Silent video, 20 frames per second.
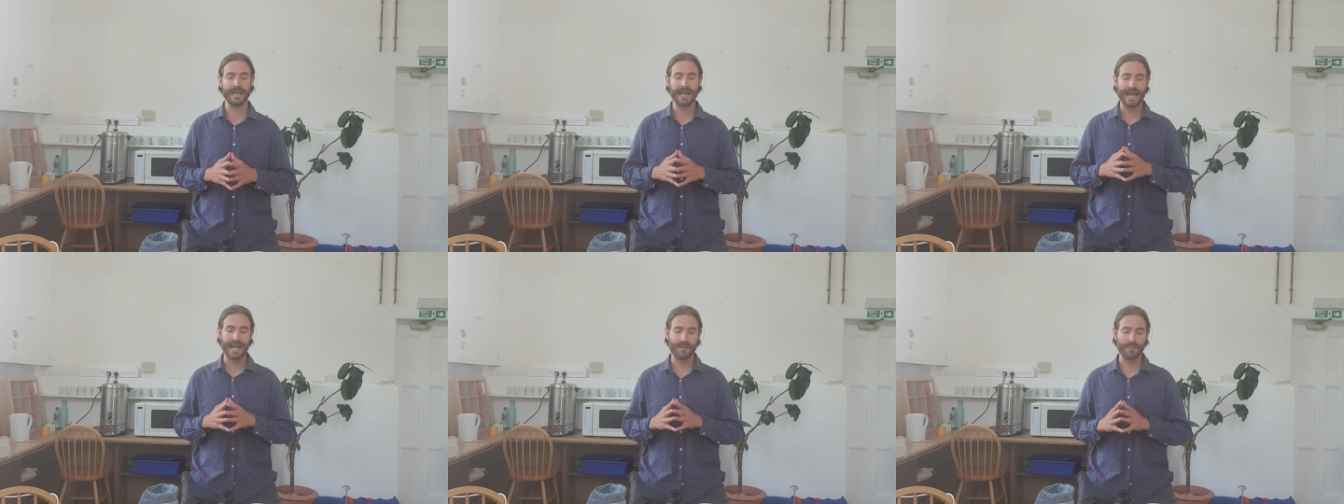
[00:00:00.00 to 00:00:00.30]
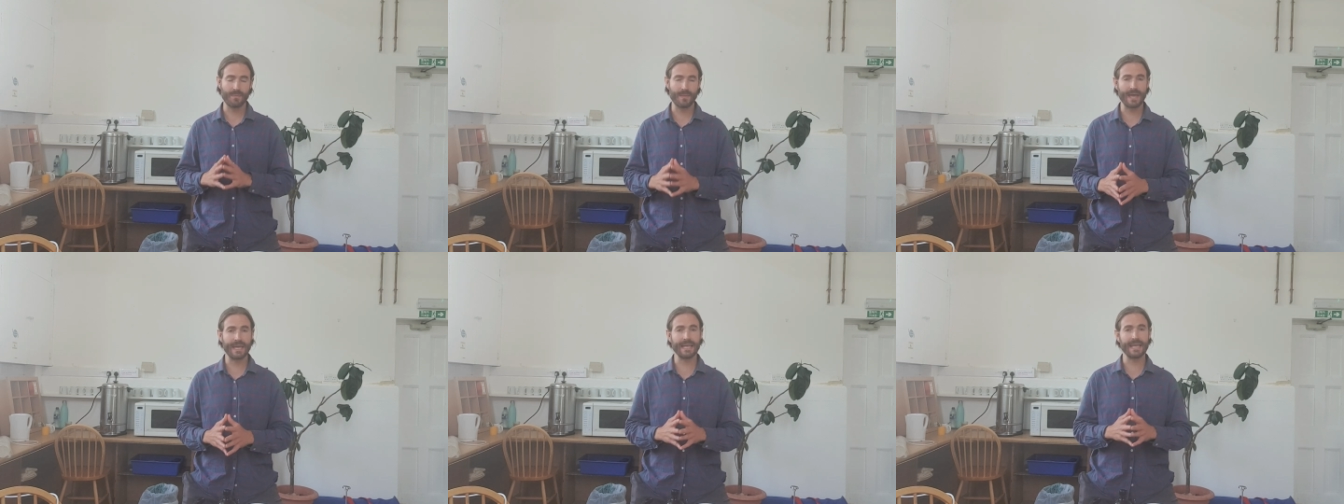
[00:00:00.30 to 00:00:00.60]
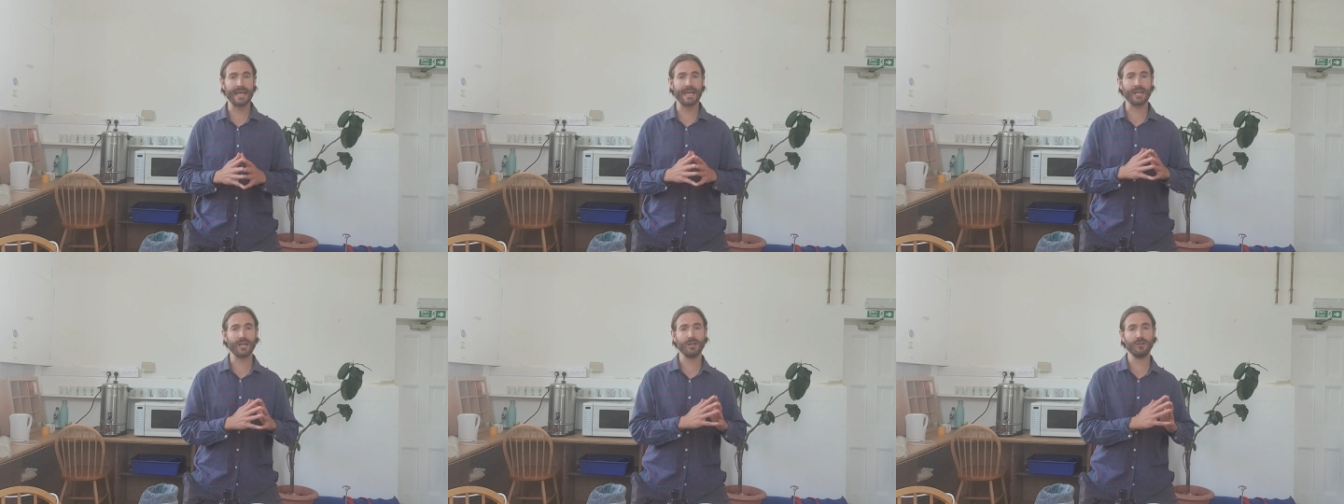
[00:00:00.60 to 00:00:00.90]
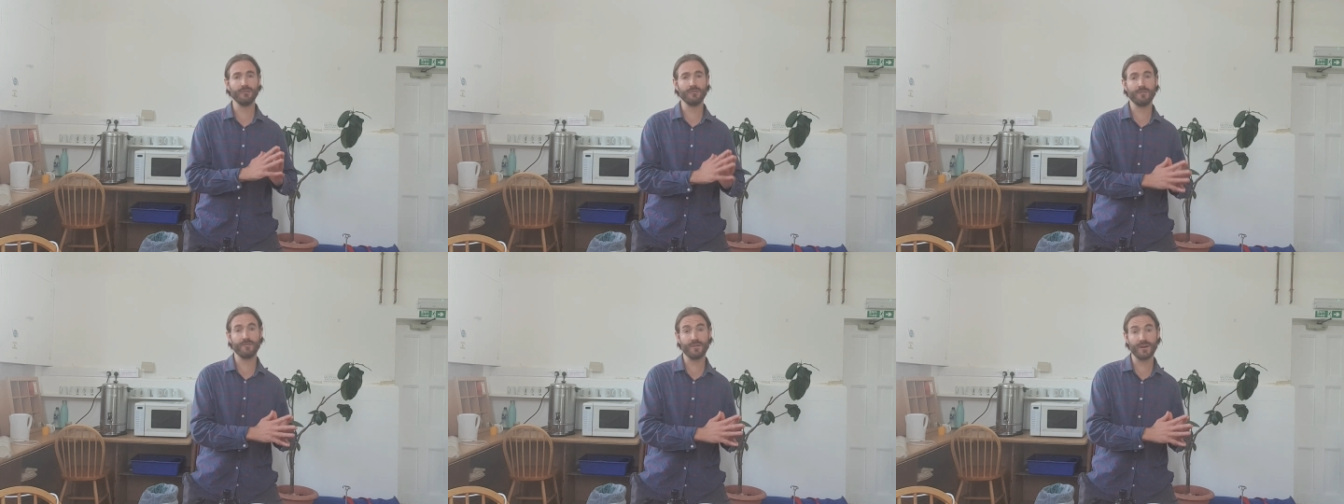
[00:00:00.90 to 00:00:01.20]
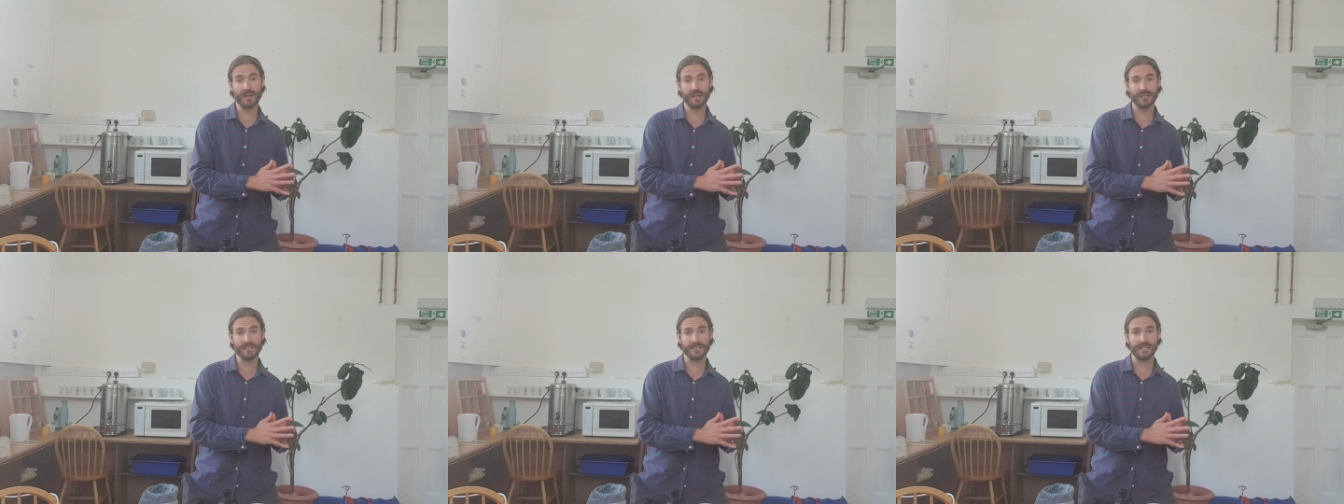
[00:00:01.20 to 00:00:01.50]
and they get
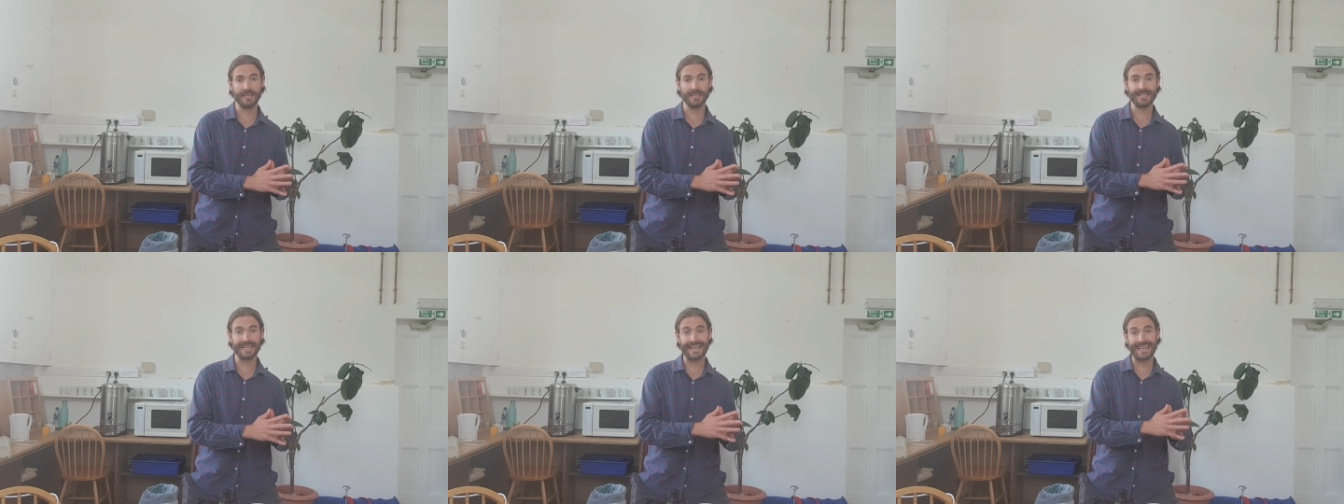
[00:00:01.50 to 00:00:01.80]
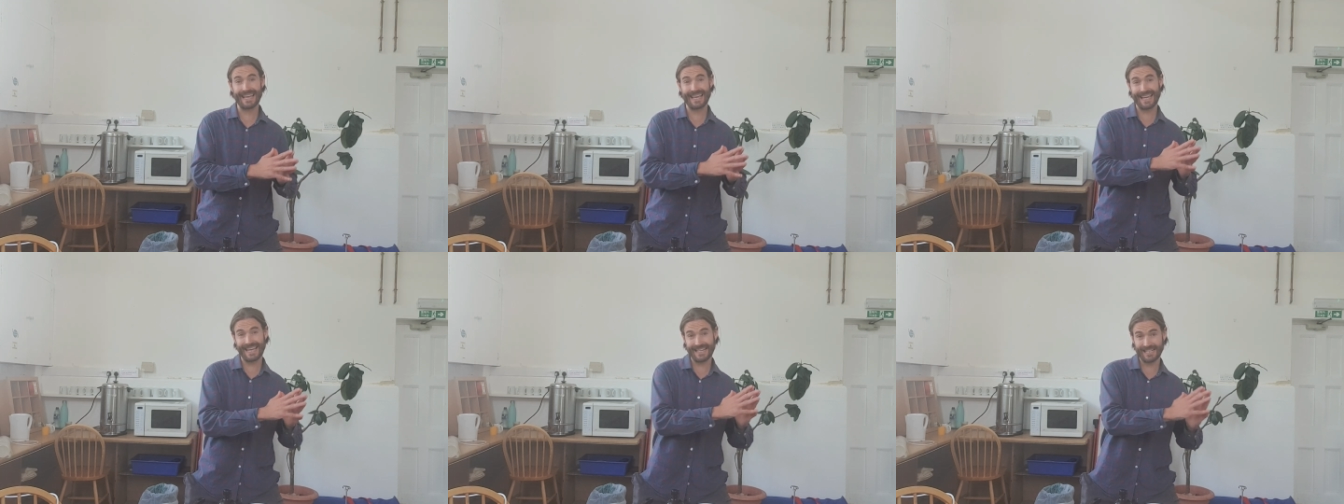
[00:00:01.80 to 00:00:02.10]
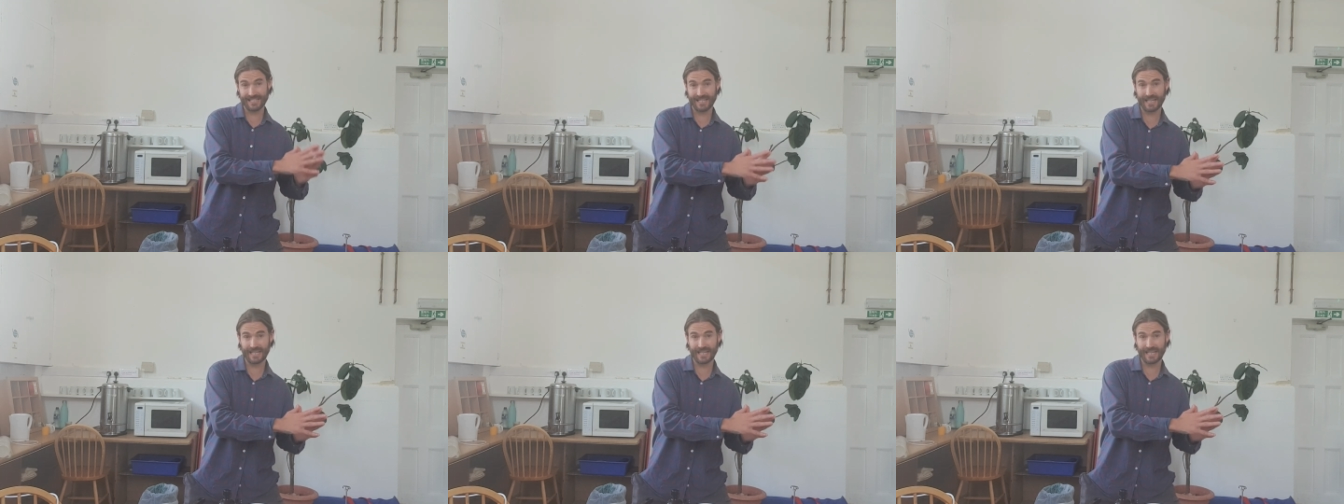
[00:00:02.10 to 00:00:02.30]
converted into